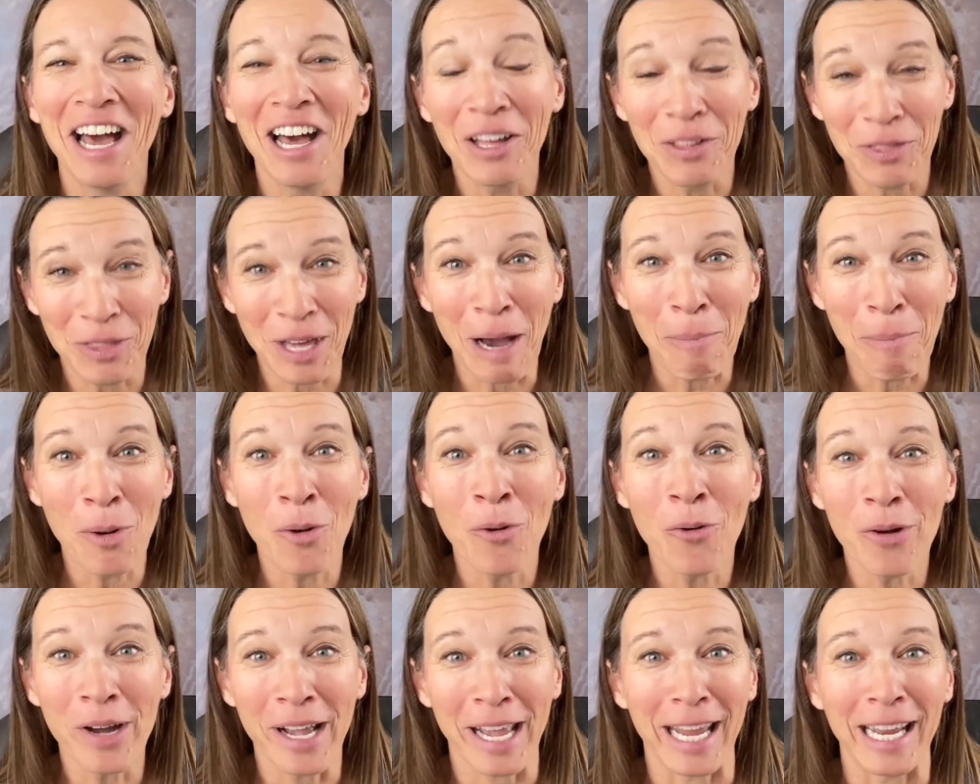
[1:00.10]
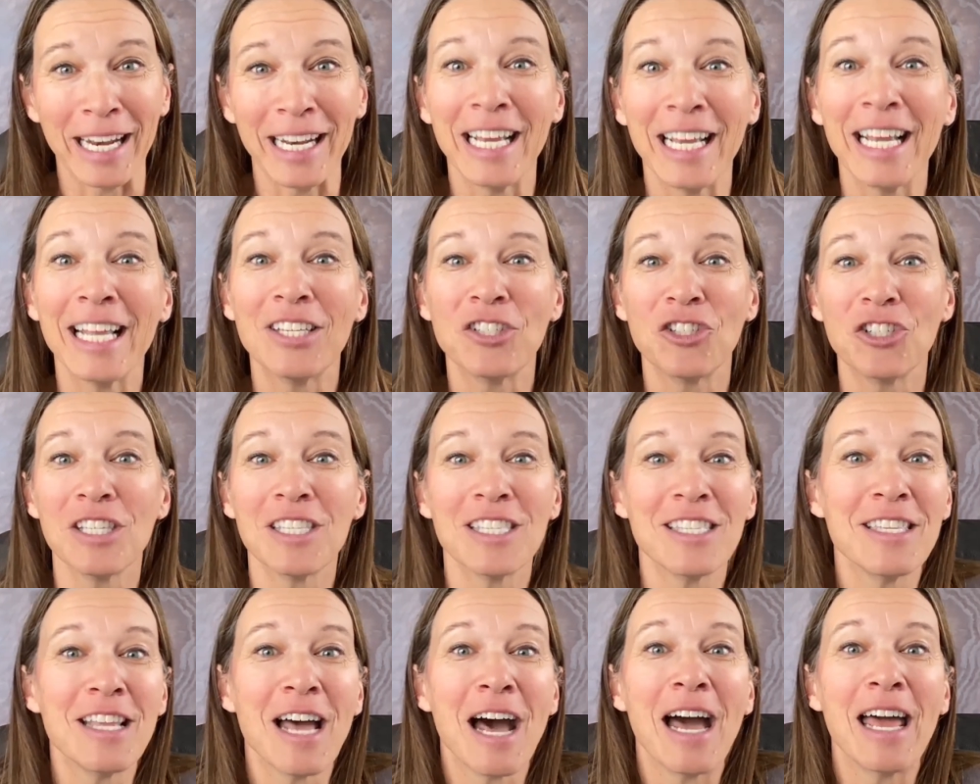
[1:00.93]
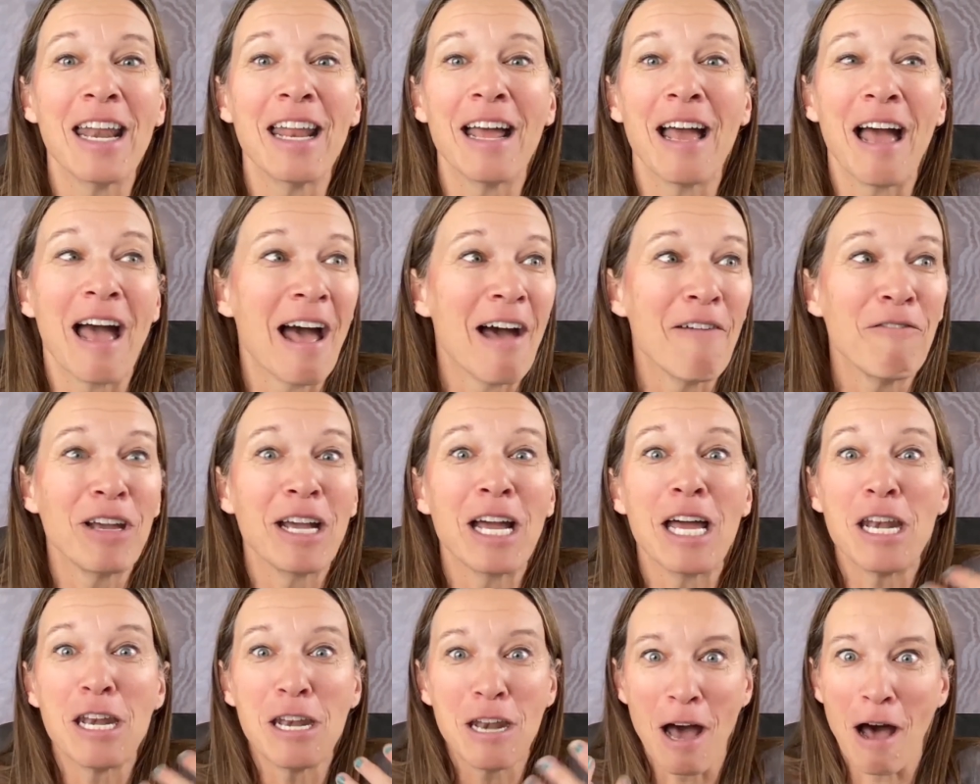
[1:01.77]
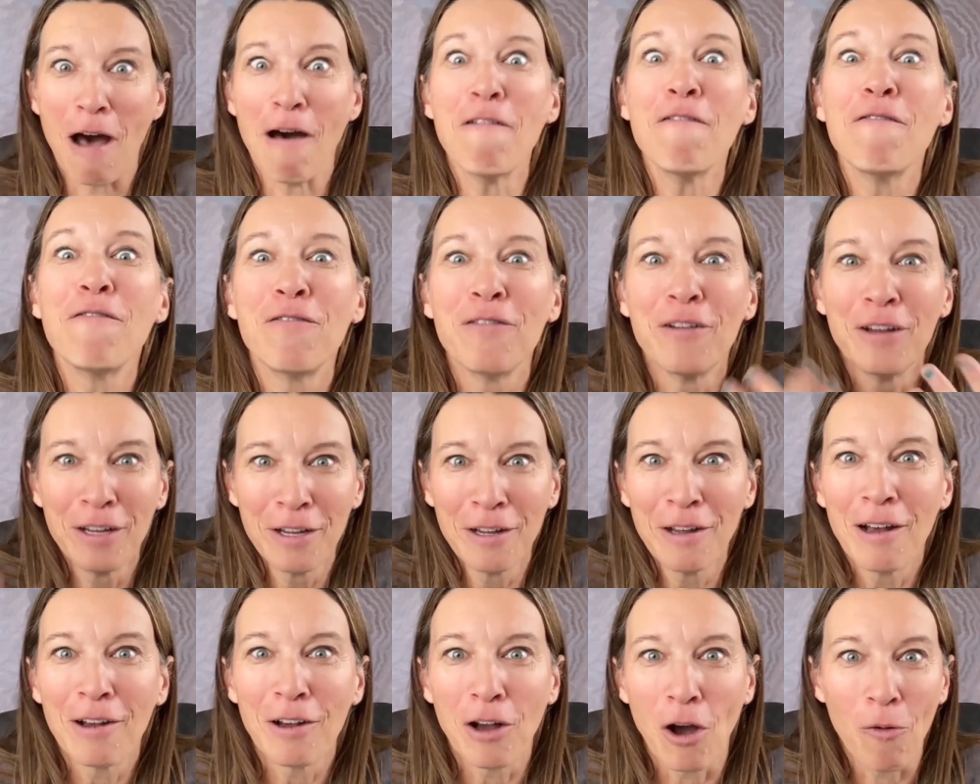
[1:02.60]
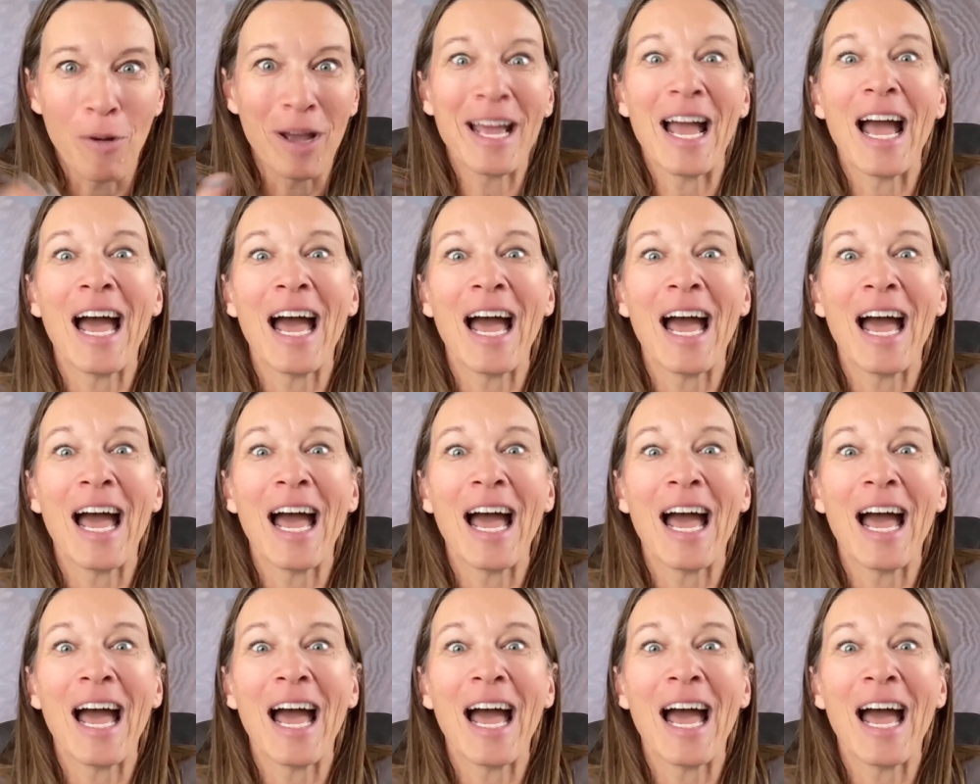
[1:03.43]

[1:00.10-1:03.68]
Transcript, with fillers: at that point. It's just not having enough going